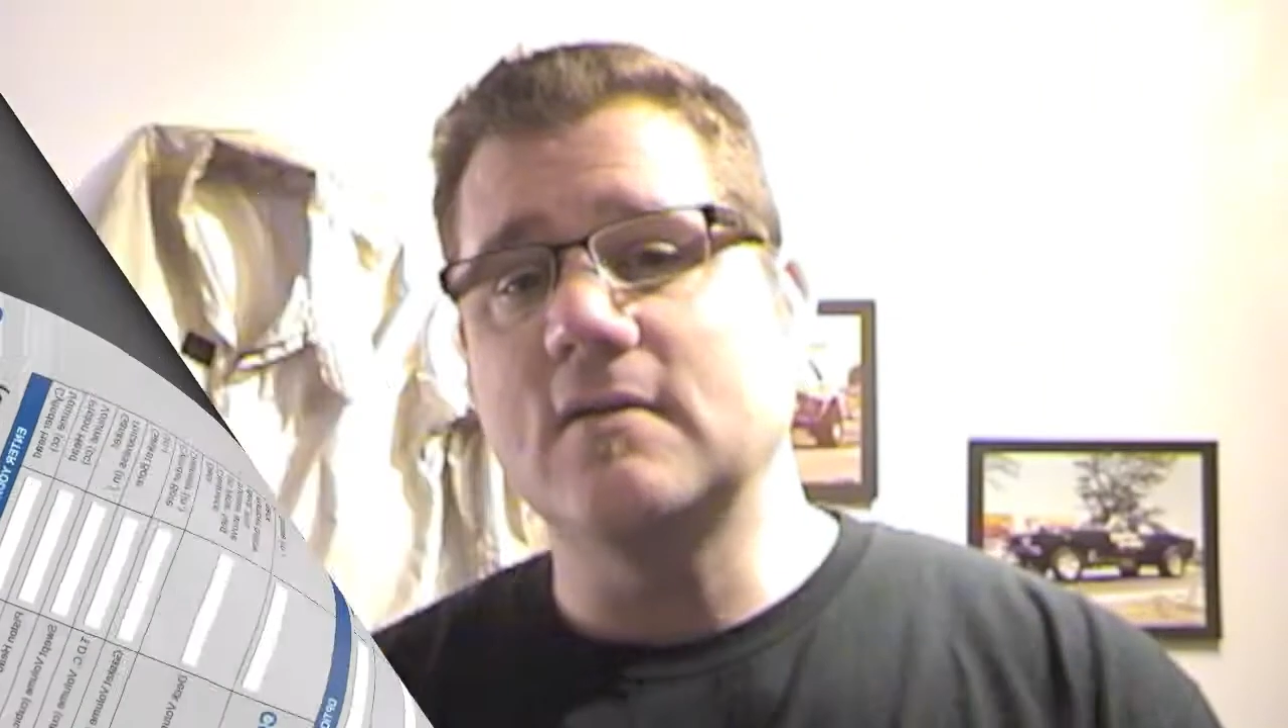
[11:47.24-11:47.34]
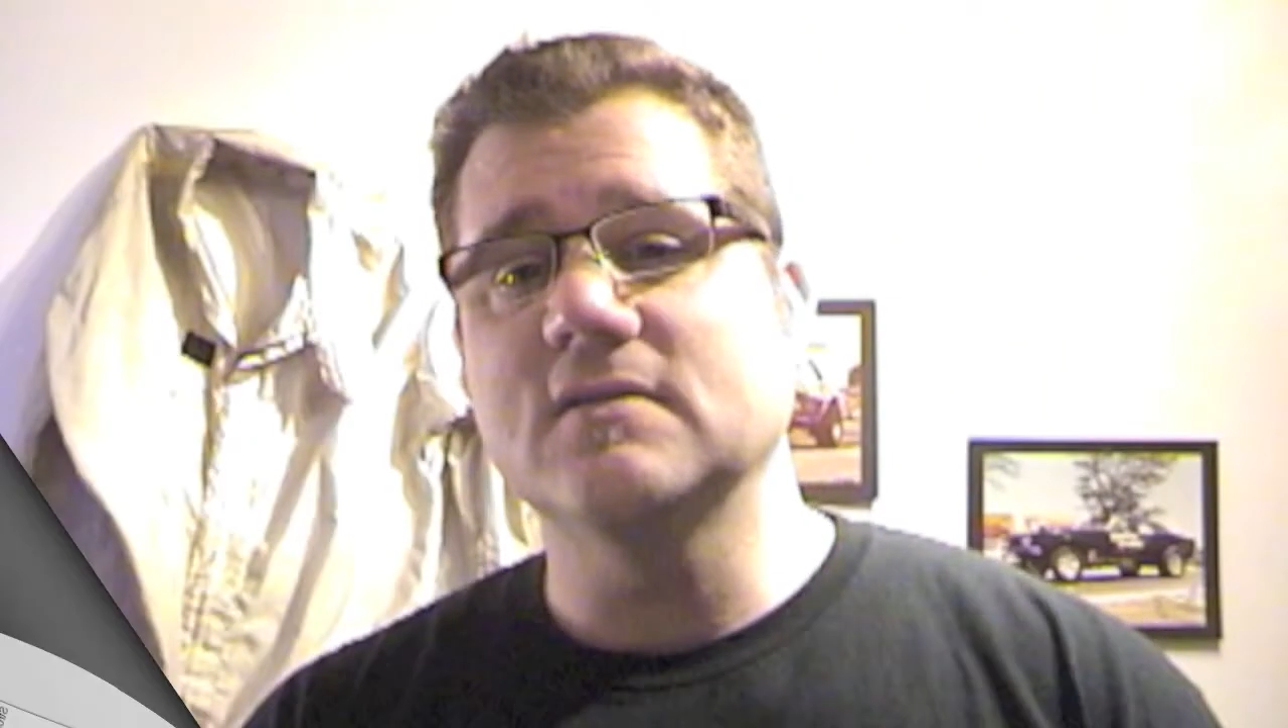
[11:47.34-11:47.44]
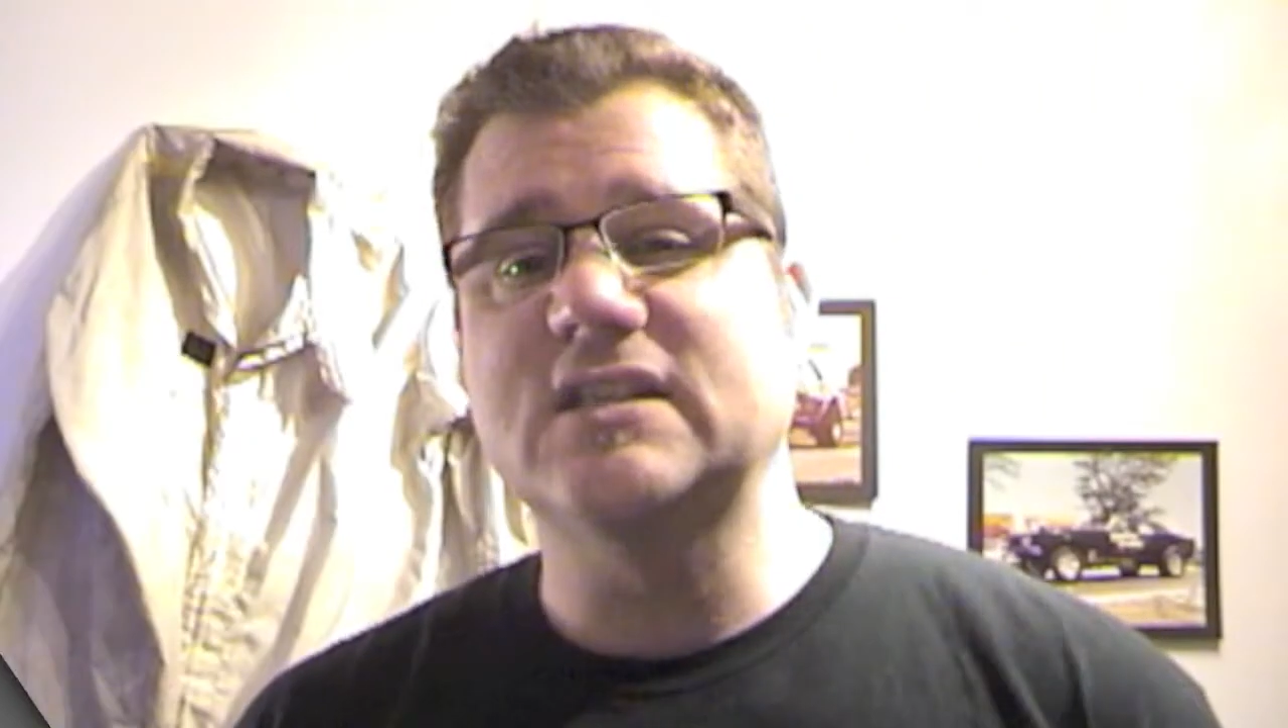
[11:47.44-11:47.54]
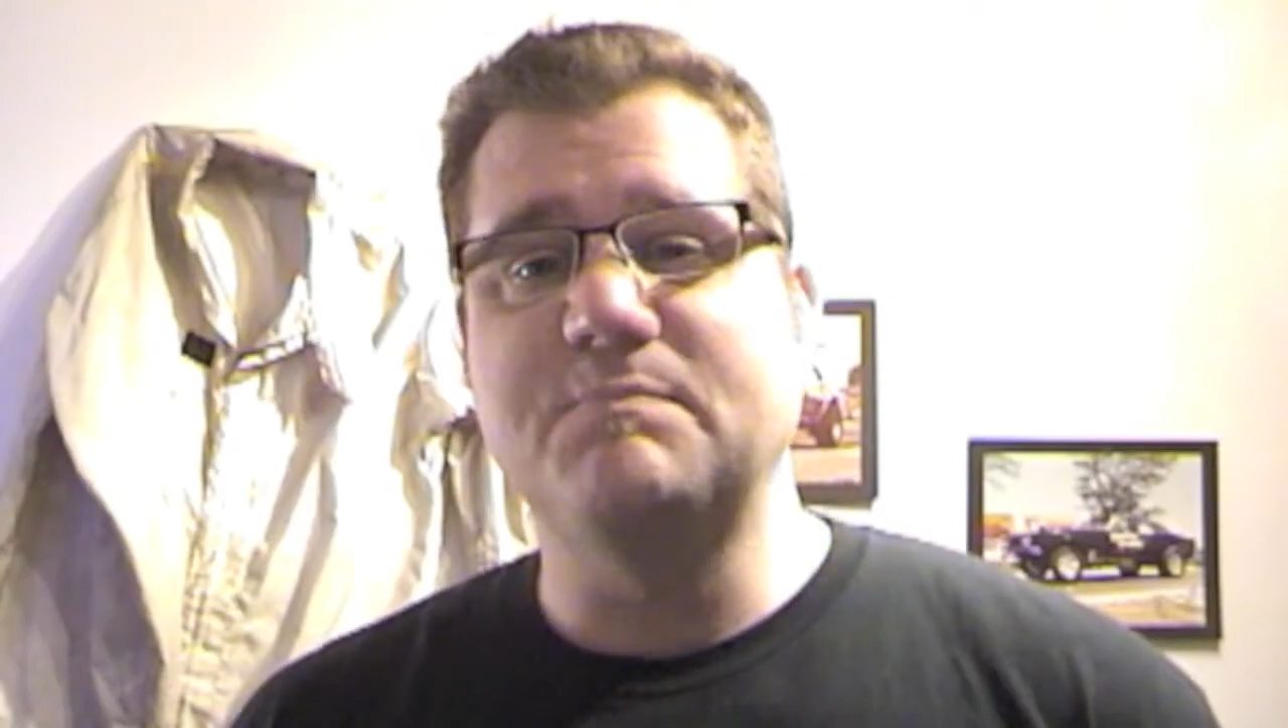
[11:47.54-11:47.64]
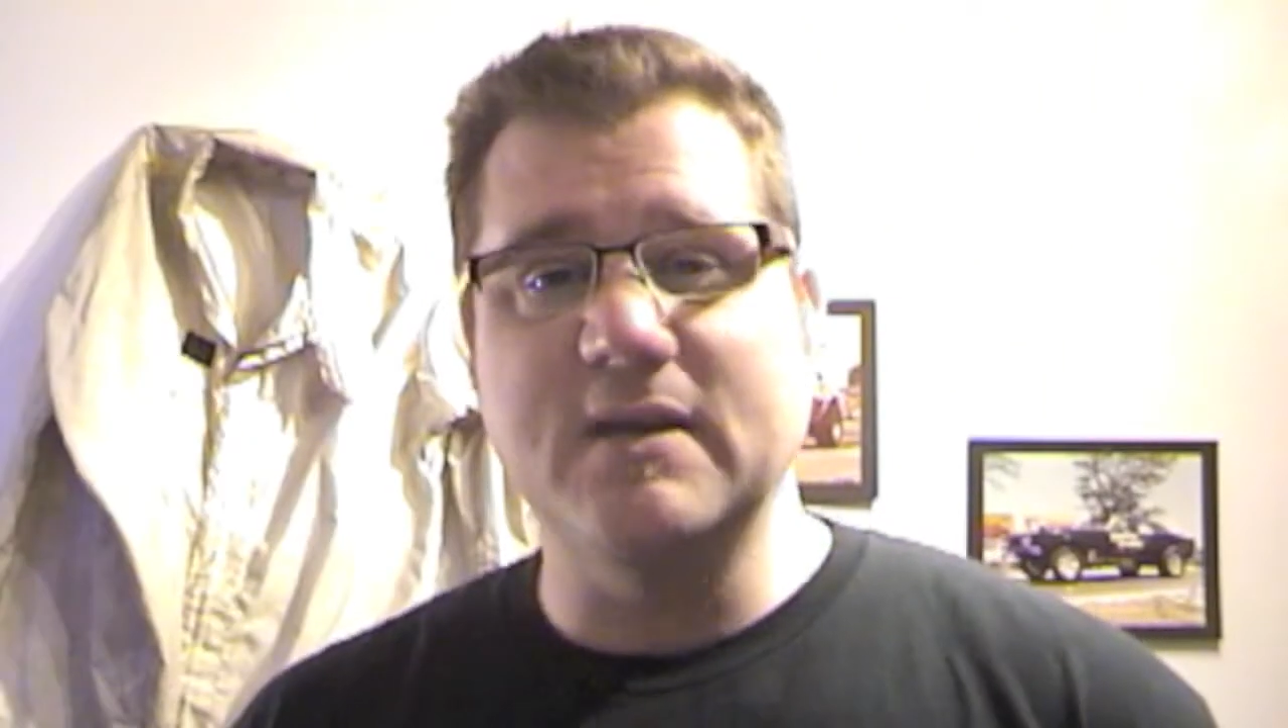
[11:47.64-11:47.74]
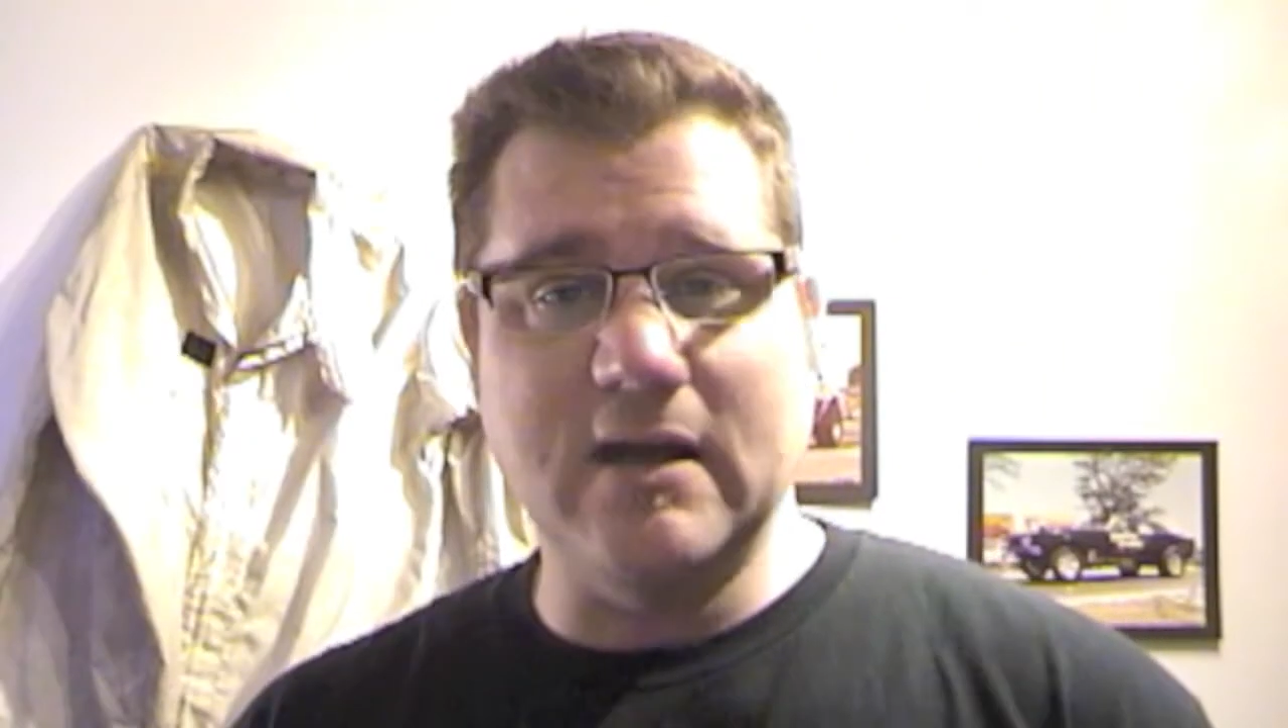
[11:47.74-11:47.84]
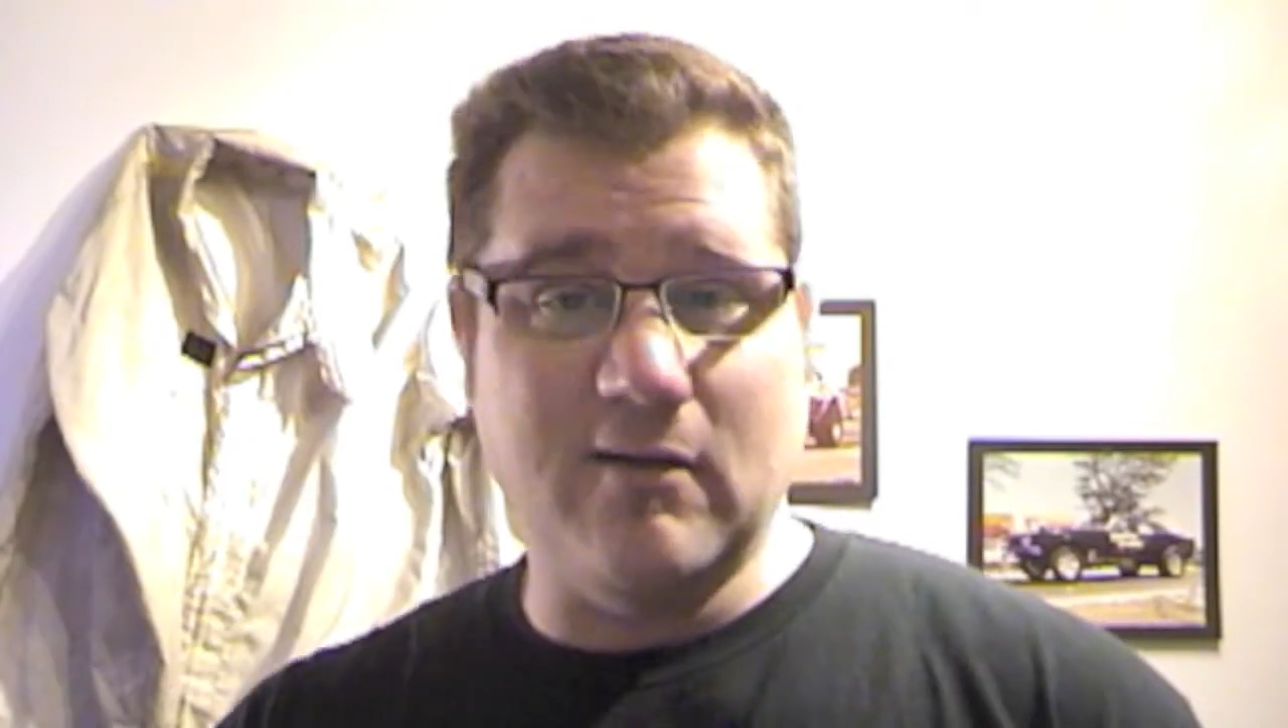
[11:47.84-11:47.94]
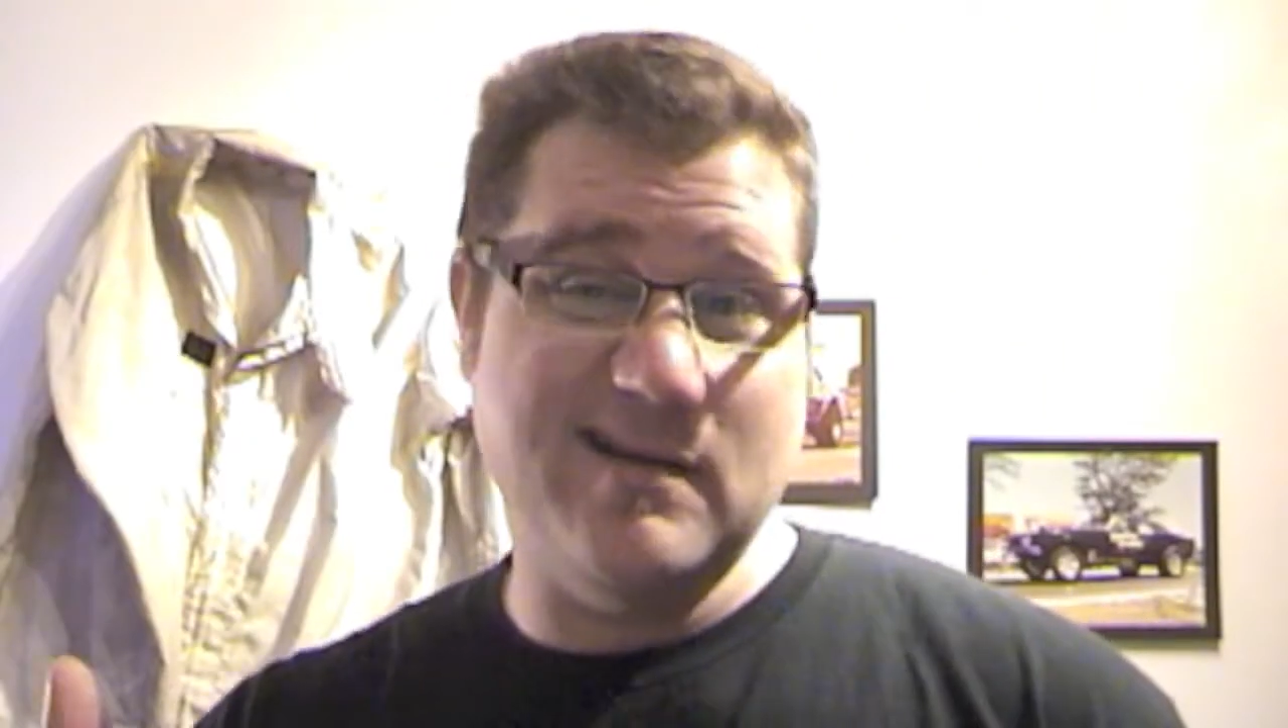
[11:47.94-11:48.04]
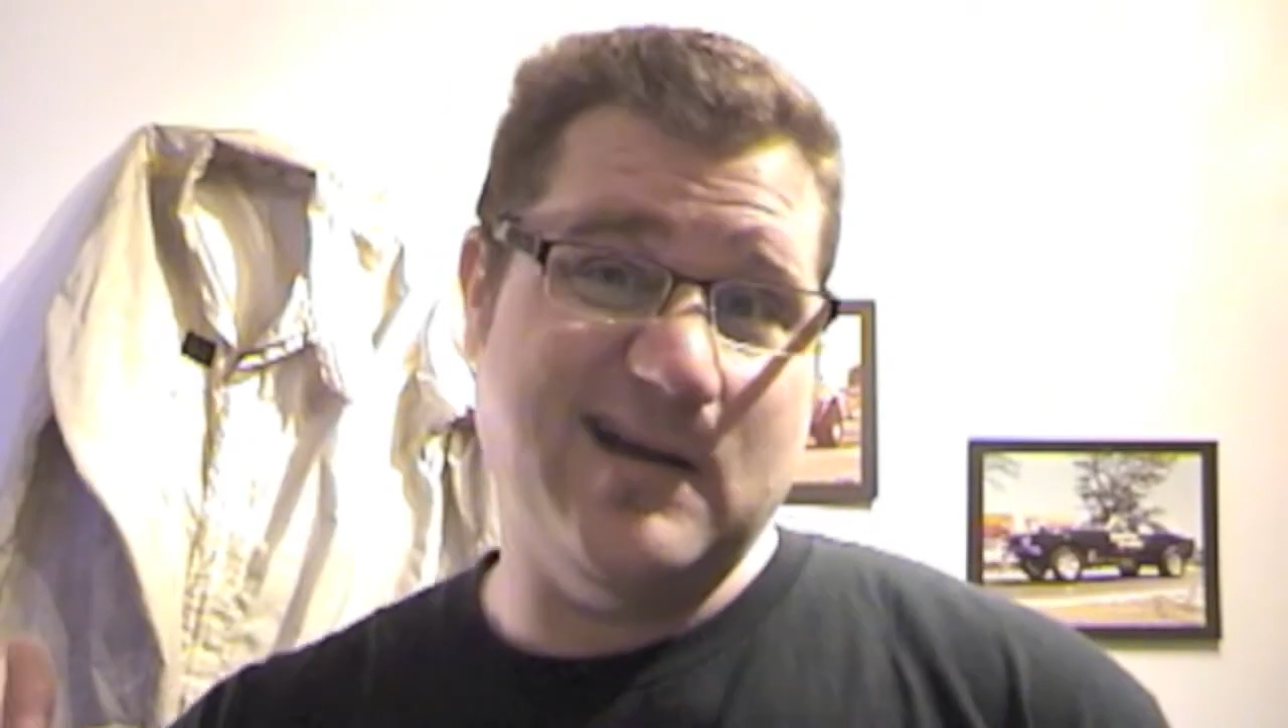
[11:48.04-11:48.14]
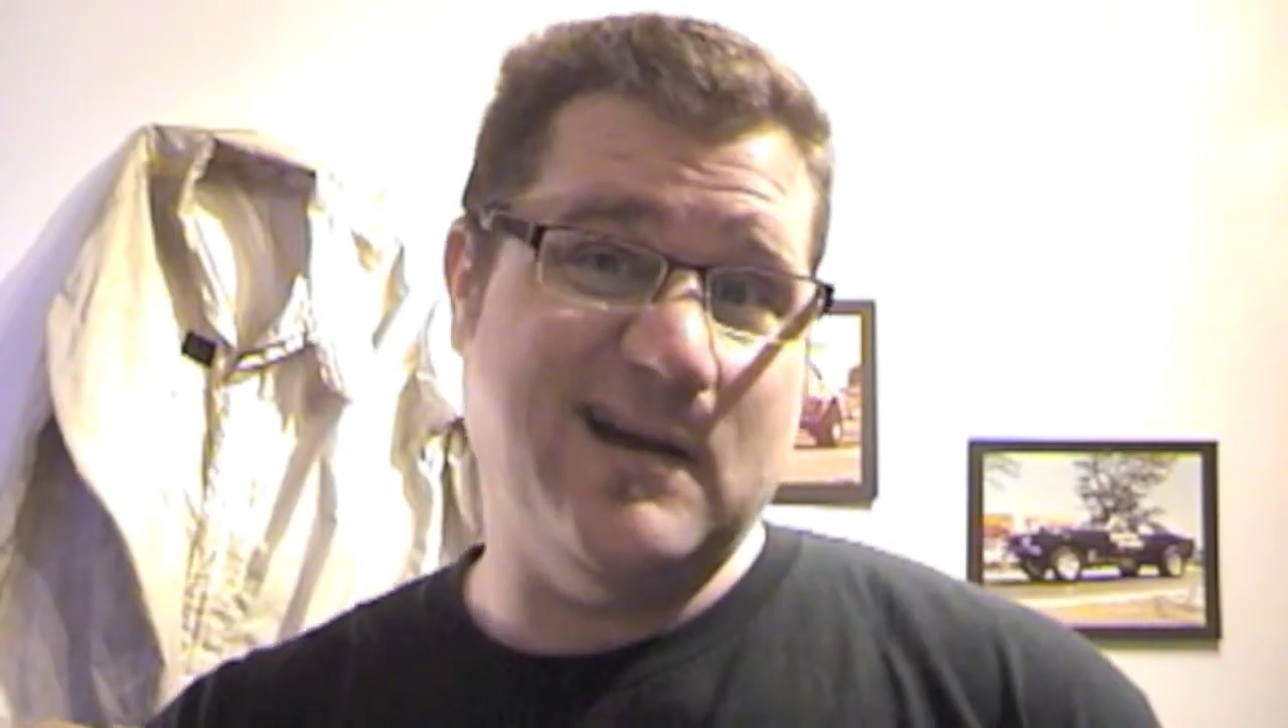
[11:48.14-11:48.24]
going to spit
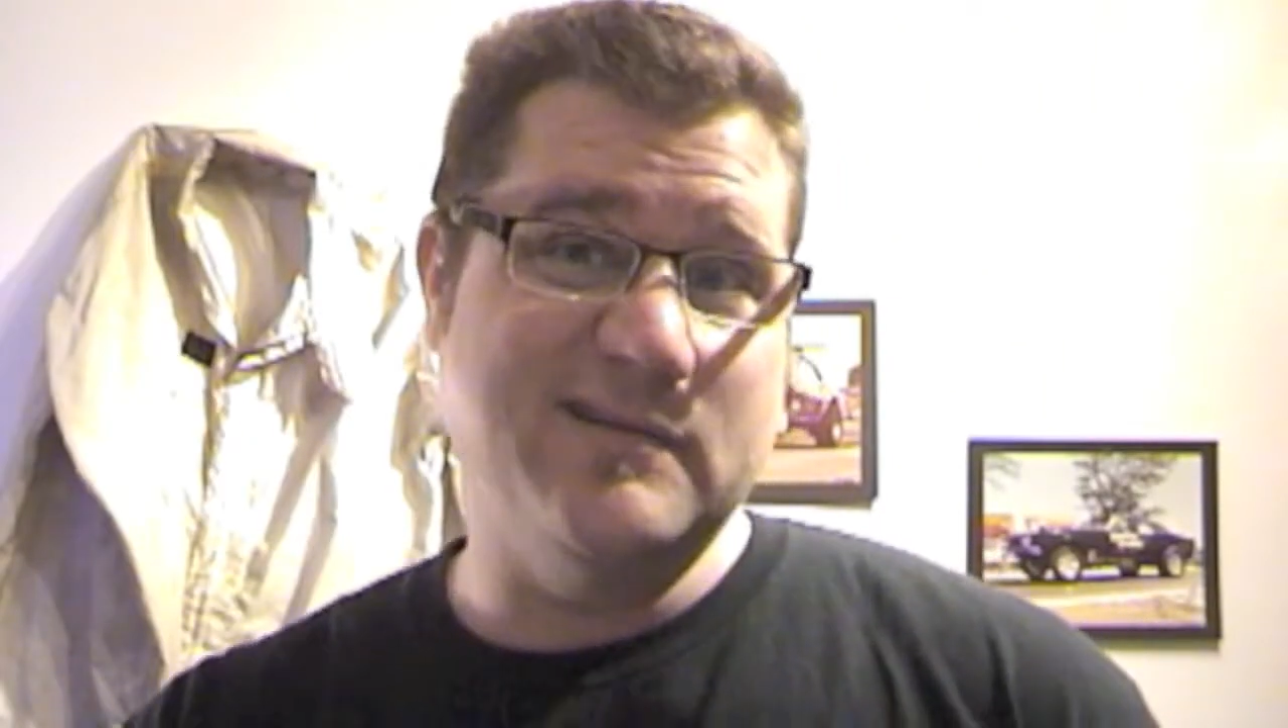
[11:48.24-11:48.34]
out